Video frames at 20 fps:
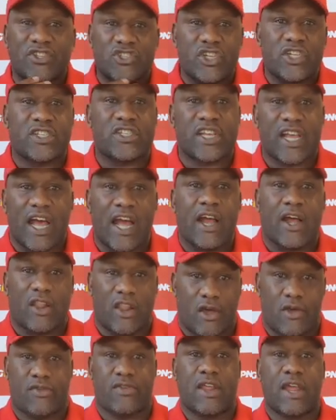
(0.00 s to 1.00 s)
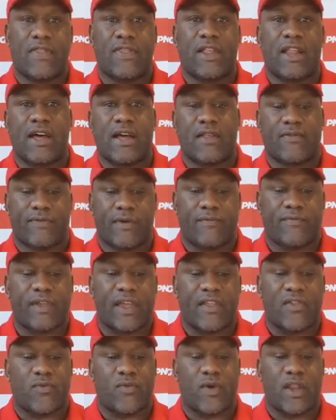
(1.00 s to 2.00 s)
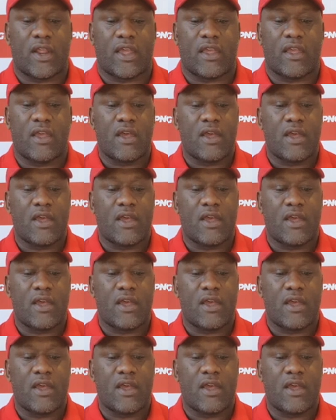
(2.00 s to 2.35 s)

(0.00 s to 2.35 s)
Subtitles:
just can't close it out in the last 15-20.